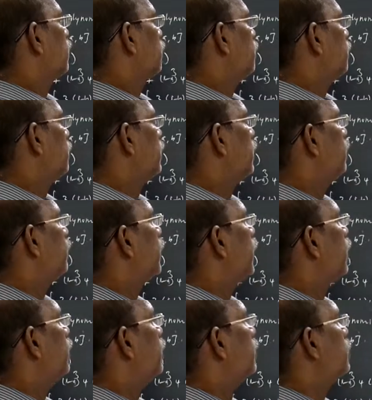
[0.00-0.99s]
mean
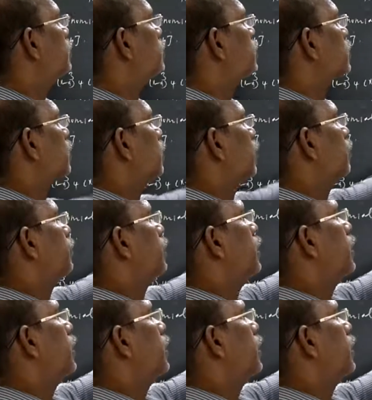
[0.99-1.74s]
values of the